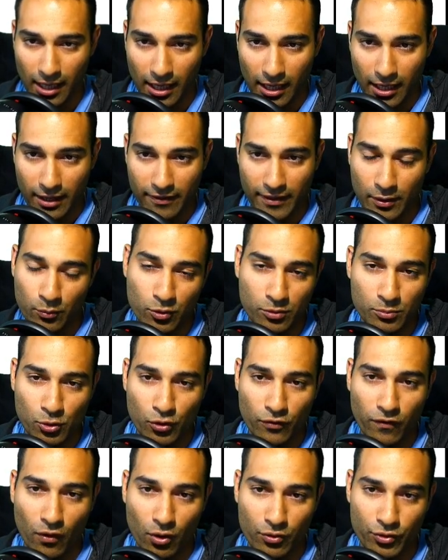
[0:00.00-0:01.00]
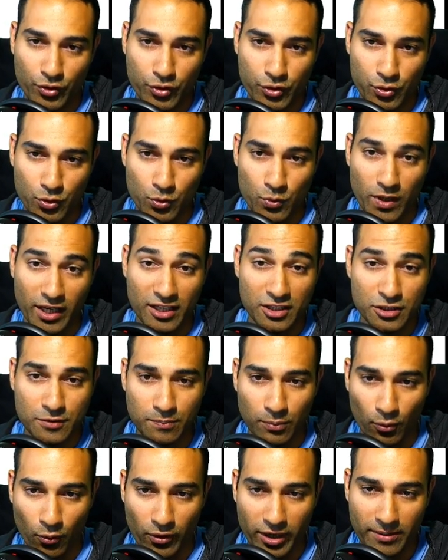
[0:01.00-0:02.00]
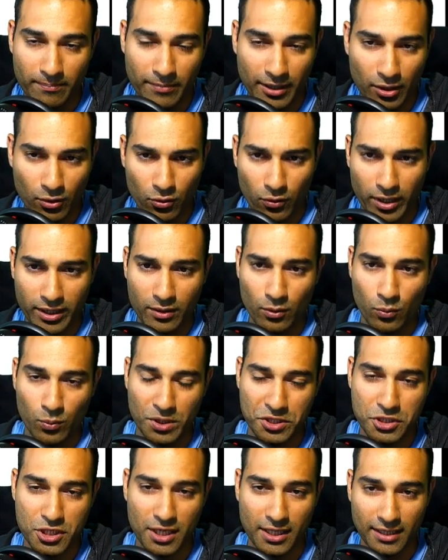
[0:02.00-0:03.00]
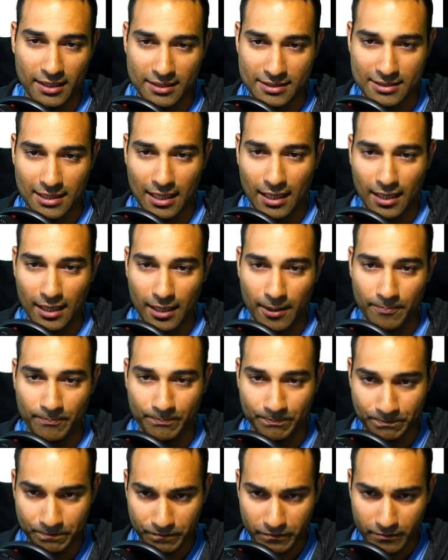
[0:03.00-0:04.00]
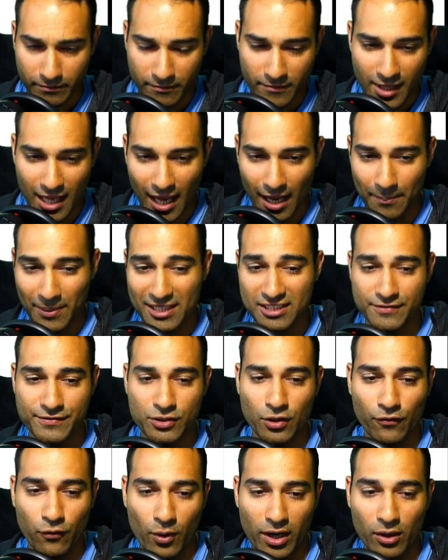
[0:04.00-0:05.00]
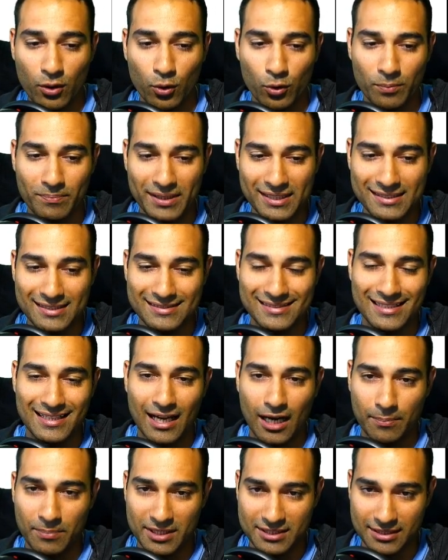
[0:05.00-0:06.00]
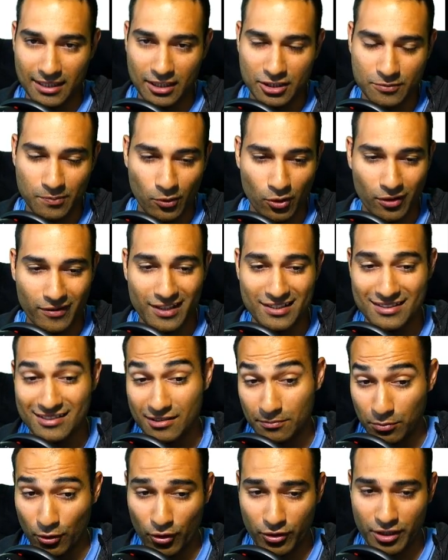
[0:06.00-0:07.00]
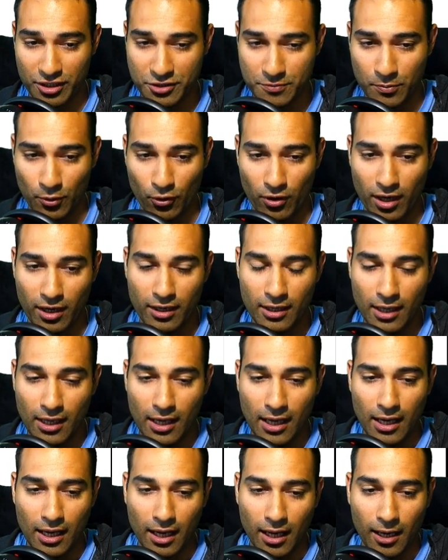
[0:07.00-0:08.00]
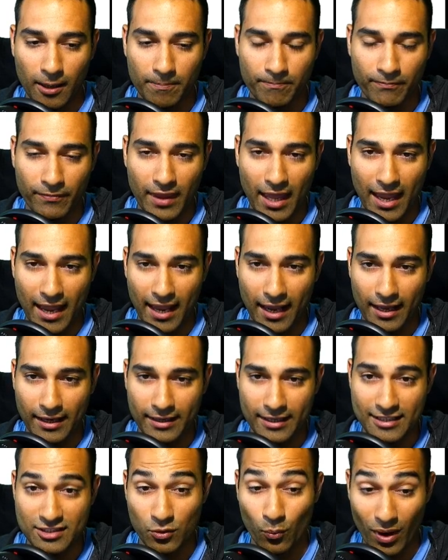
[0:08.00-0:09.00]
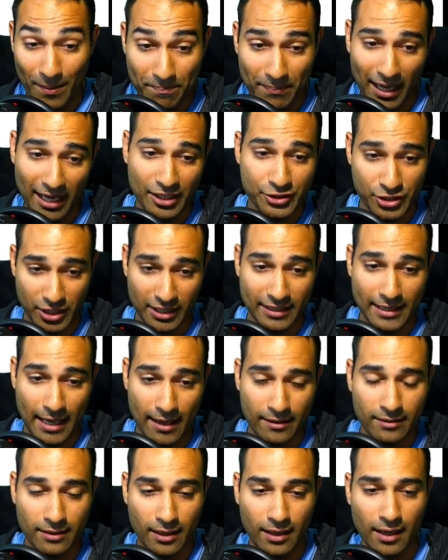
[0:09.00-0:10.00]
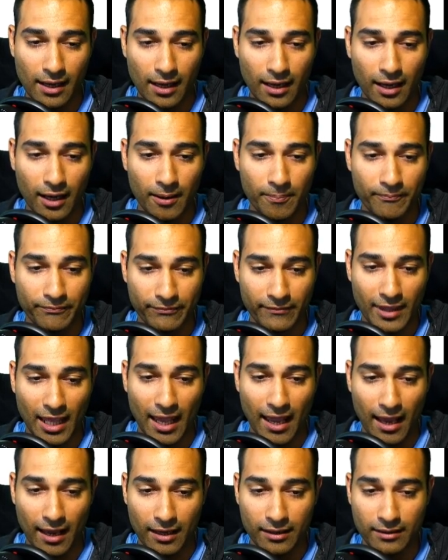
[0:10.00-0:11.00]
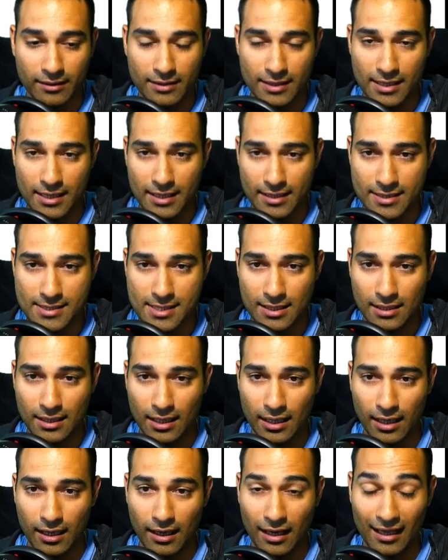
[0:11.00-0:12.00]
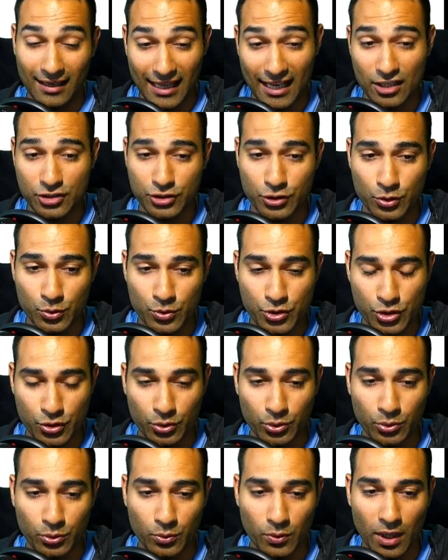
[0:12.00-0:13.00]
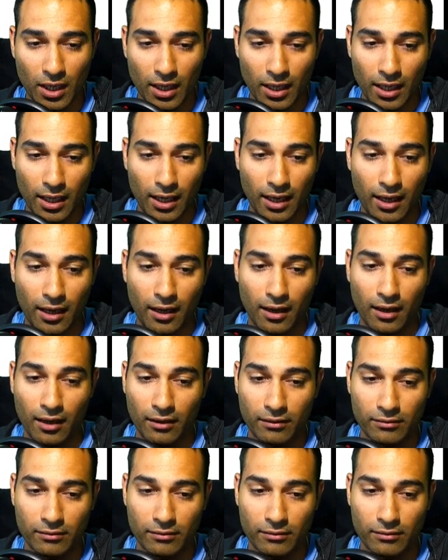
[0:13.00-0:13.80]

Then we'll move on to exploring Bitcoin, which is um, a piece of software called BTC RPC Explorer. This is a block explorer, um, and it's a web page again, um, and it uh, allows you to uh,